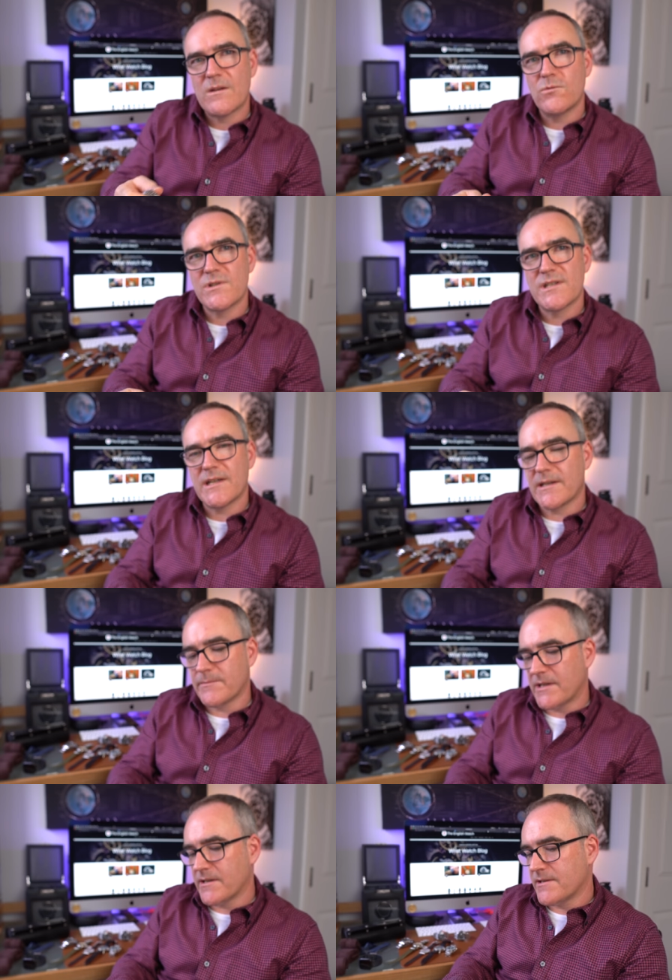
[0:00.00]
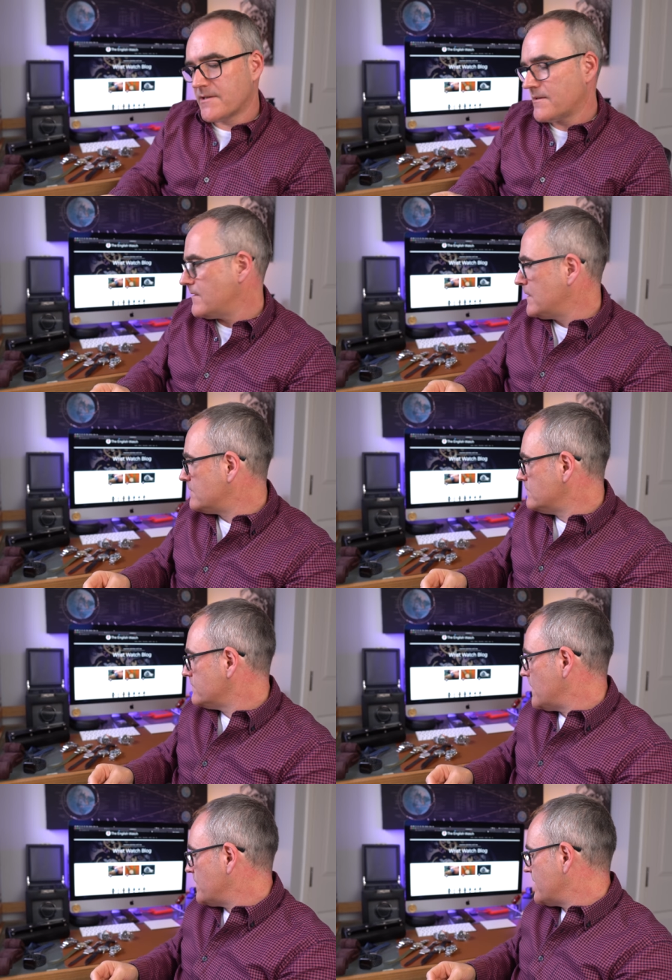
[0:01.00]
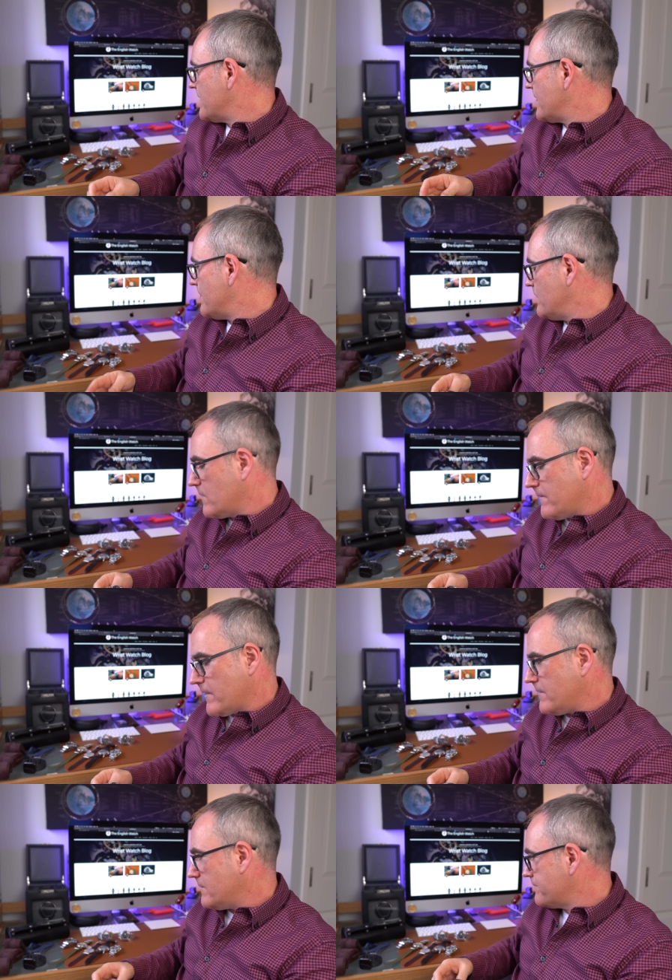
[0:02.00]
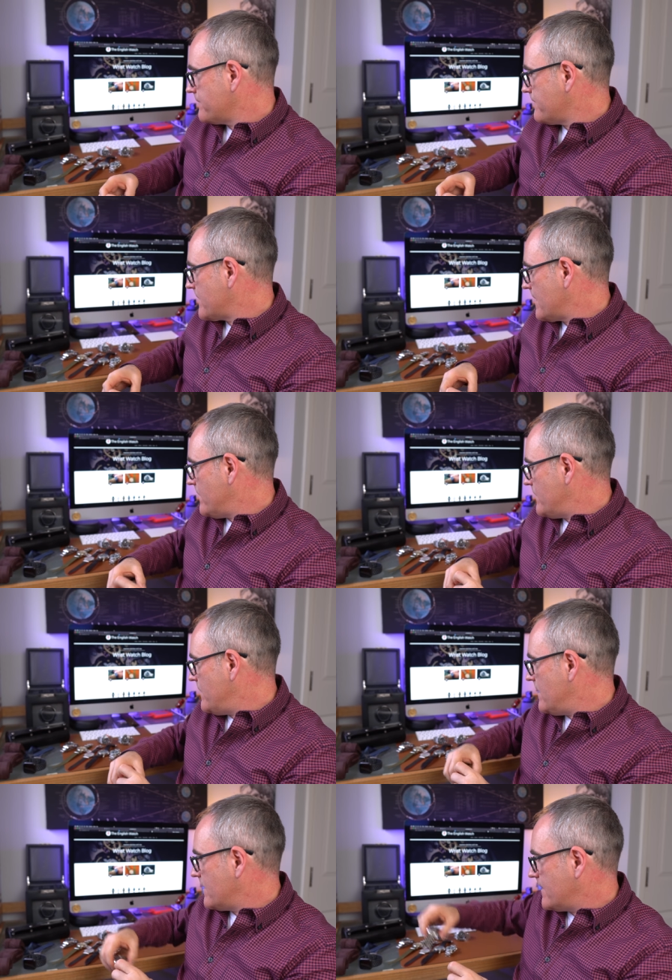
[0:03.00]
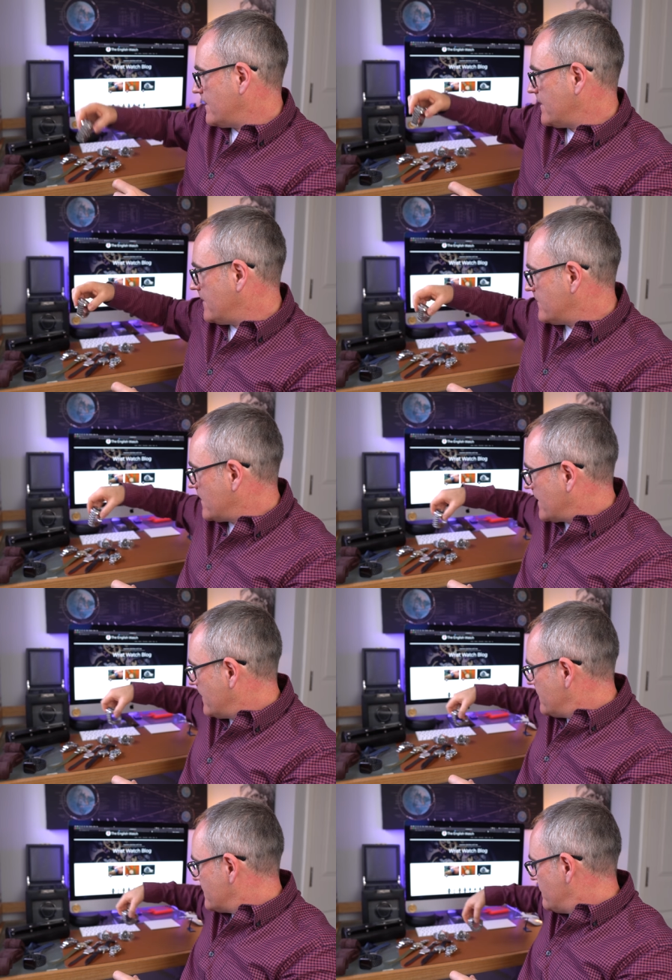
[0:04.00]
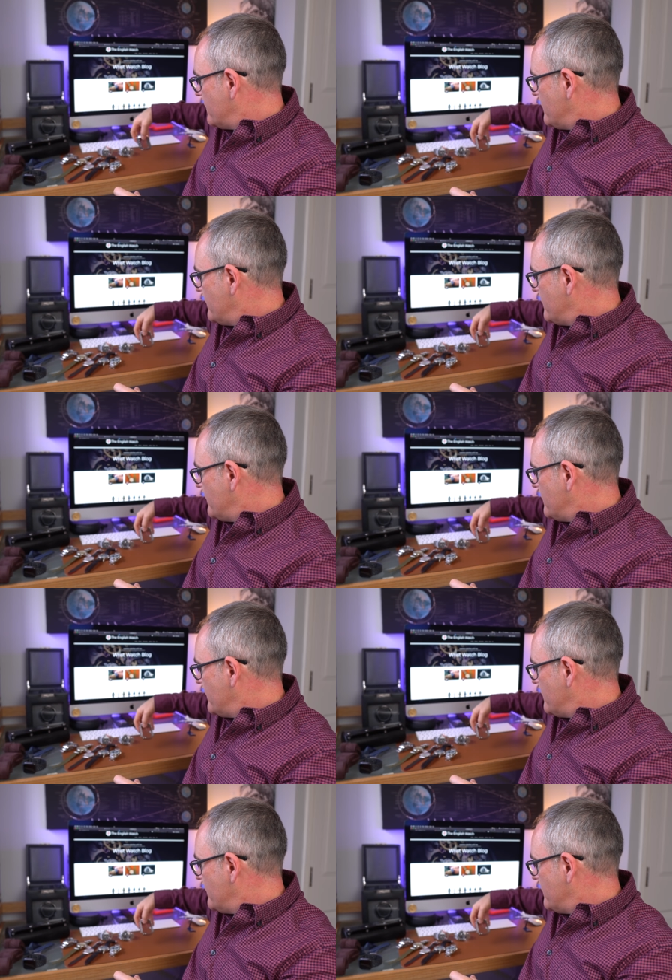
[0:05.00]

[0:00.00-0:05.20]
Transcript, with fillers: we'll see because when we think about what have I got? If I park the uh, Planet Ocean for a